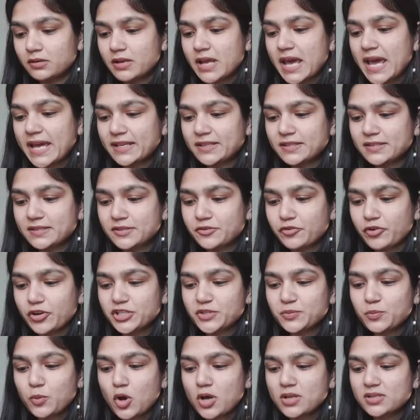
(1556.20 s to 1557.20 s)
Next
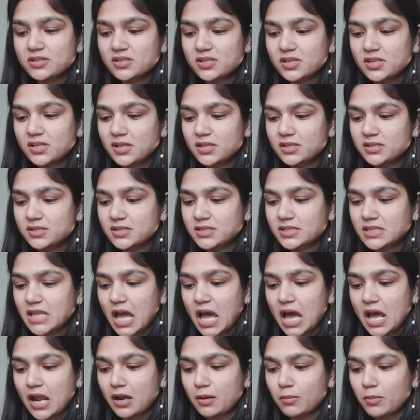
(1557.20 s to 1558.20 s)
response is
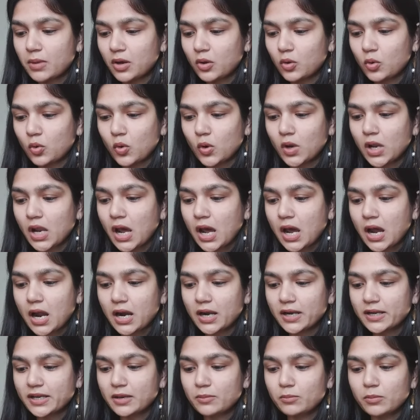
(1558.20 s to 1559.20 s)
Tara Makola
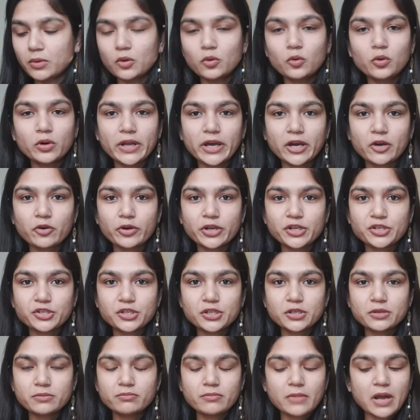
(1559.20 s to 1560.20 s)
Art and Balloon
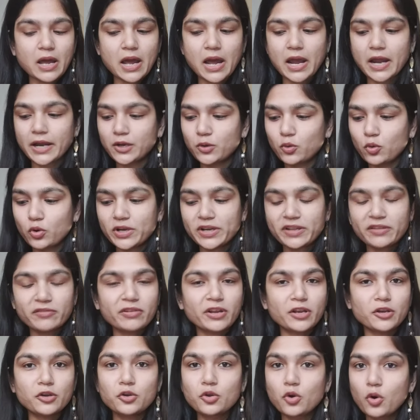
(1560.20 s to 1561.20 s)
Decoration. I don't
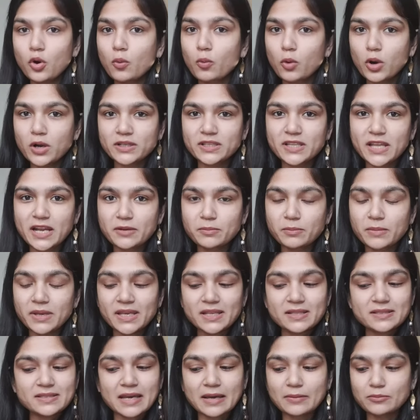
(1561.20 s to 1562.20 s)
even know what that means.